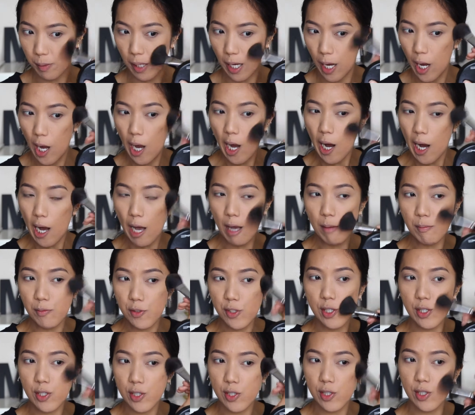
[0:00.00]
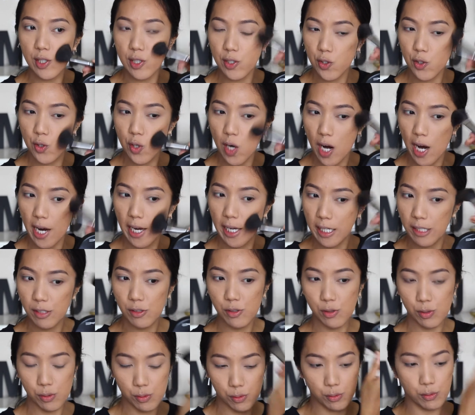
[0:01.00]
but I'm just
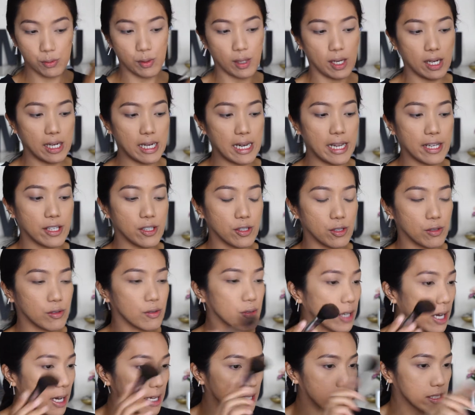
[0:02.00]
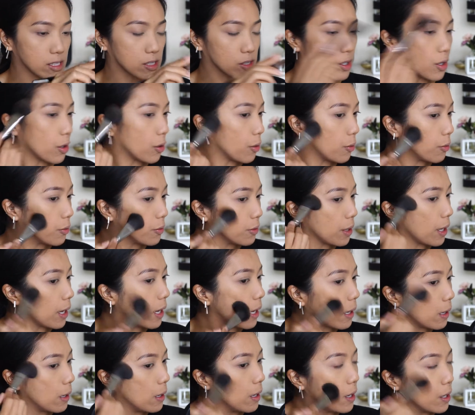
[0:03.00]
trying to let you guys know
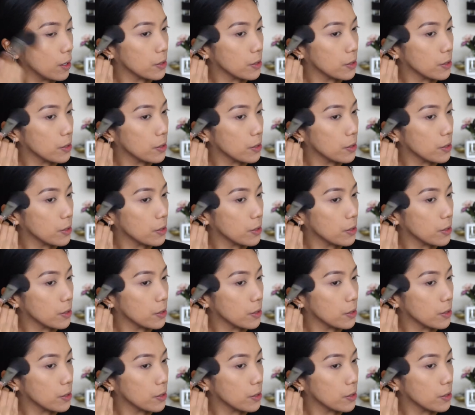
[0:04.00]
that